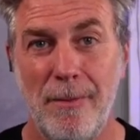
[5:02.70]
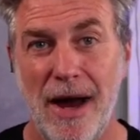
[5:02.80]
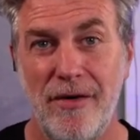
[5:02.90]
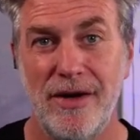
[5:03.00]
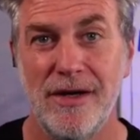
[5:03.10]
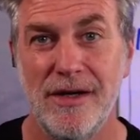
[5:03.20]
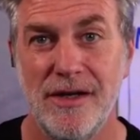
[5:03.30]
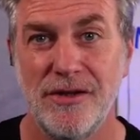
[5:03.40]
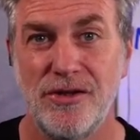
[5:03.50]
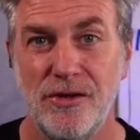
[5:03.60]

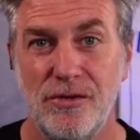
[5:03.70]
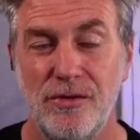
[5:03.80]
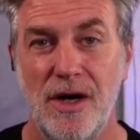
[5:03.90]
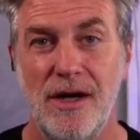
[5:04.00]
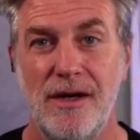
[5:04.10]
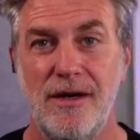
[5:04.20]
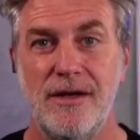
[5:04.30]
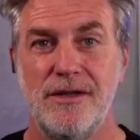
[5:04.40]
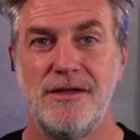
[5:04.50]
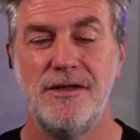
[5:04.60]
barrier to
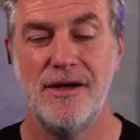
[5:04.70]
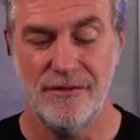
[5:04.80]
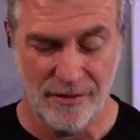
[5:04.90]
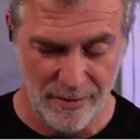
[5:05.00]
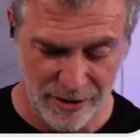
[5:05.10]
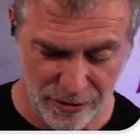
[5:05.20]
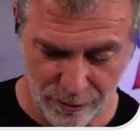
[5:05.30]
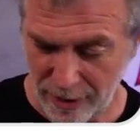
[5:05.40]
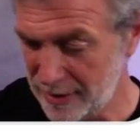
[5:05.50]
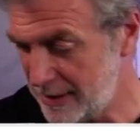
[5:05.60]
information?
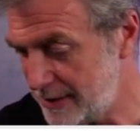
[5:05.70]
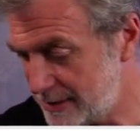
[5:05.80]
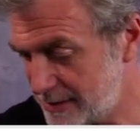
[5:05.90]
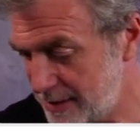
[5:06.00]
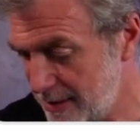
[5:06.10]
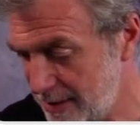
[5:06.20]
Well, let's